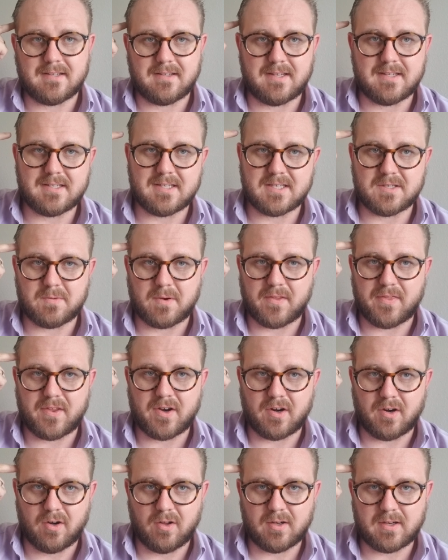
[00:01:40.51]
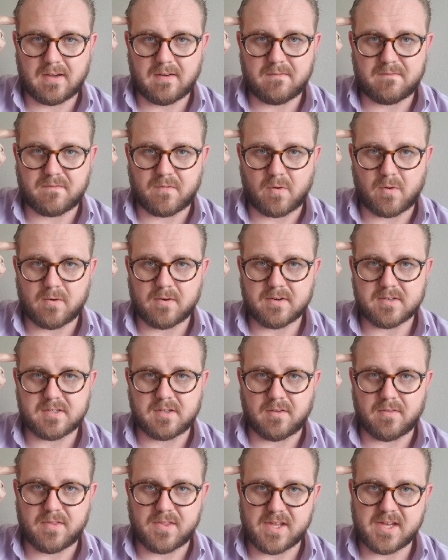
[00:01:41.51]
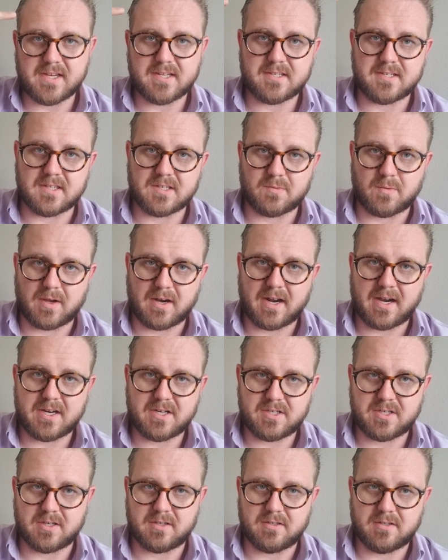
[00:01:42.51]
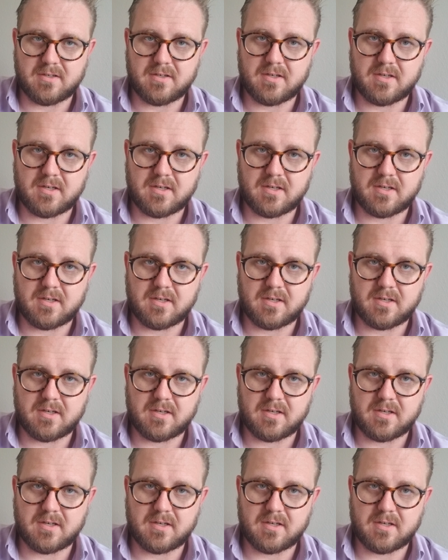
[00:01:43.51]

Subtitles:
This is what they're looking for. So this is what I should